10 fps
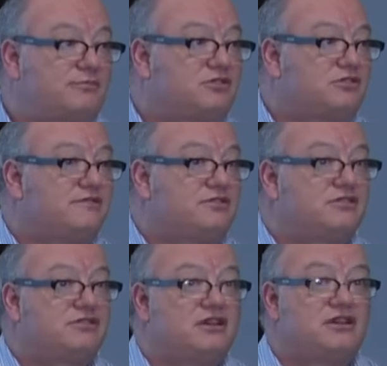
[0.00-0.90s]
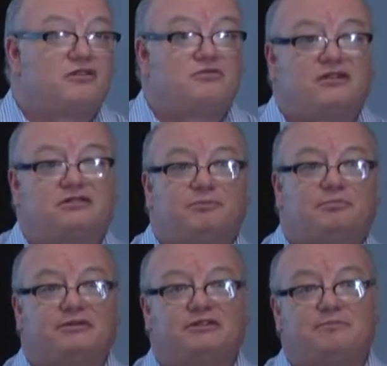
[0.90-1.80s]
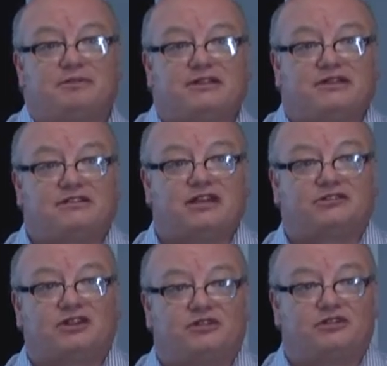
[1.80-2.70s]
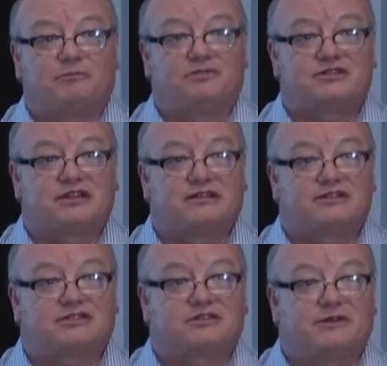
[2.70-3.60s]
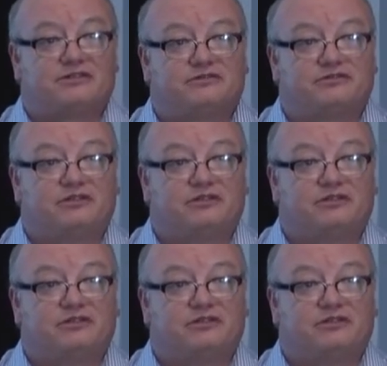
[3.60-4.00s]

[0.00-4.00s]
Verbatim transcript: Services, we are typically 10 to 30% less expensive.